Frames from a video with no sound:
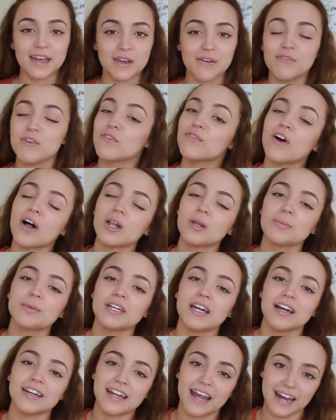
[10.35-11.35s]
If you follow
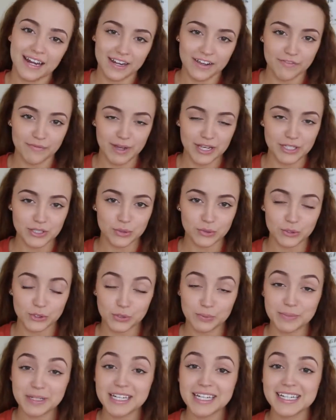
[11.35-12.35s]
me on any of my
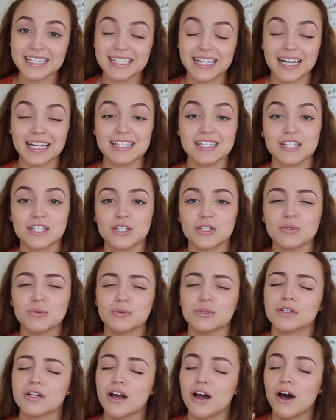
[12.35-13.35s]
social media sites, you
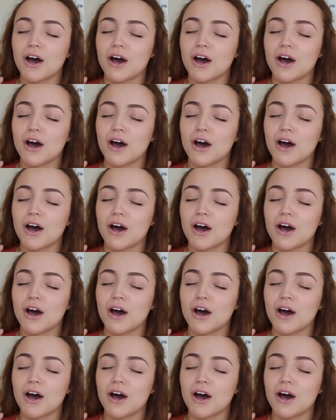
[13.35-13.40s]
would